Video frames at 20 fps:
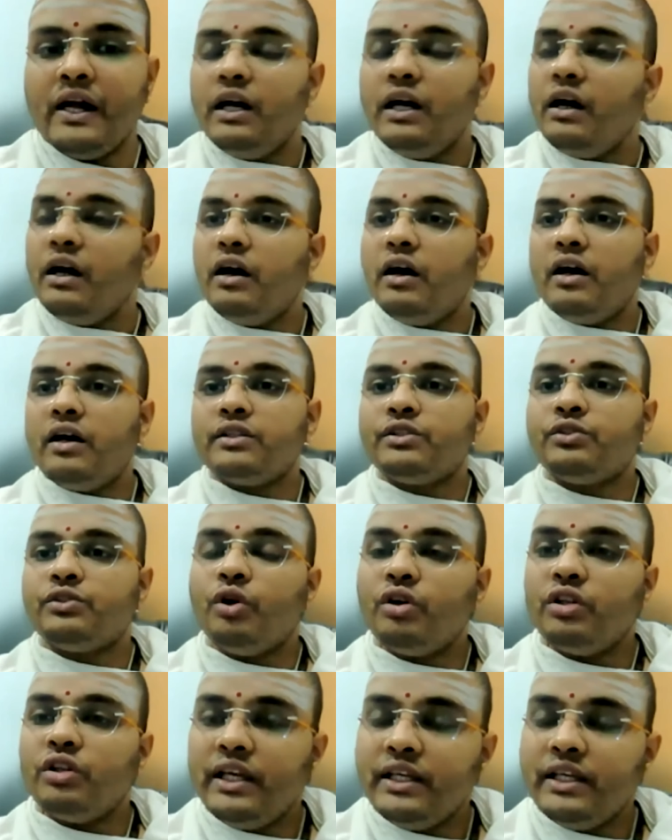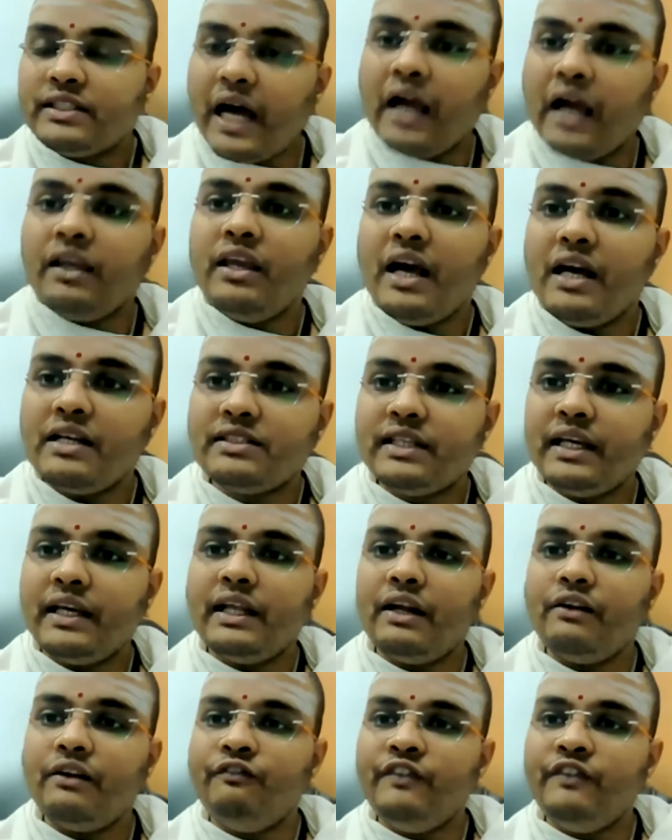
Uh, so the Sankhya say that